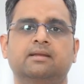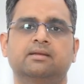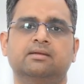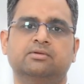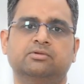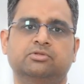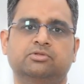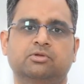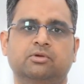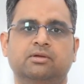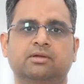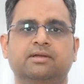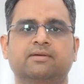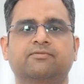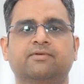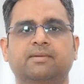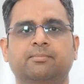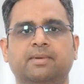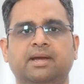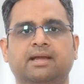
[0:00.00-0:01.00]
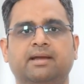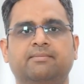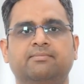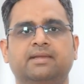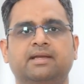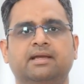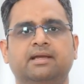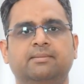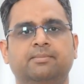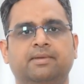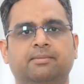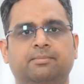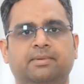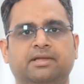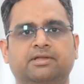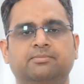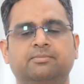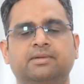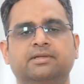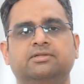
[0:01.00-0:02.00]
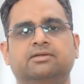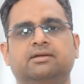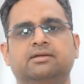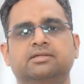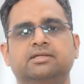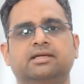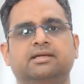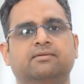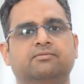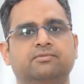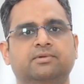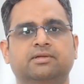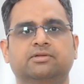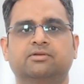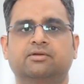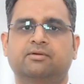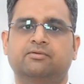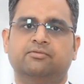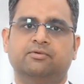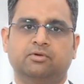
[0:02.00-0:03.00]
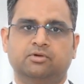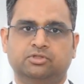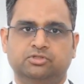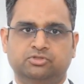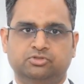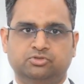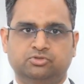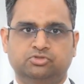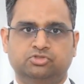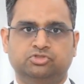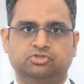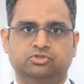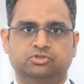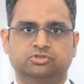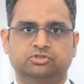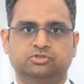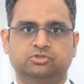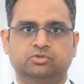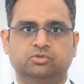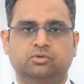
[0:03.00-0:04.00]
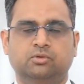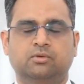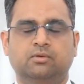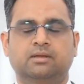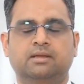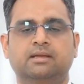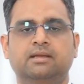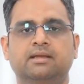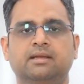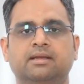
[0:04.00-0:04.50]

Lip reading: So if you're planning for hip replacement surgery, first of all you should know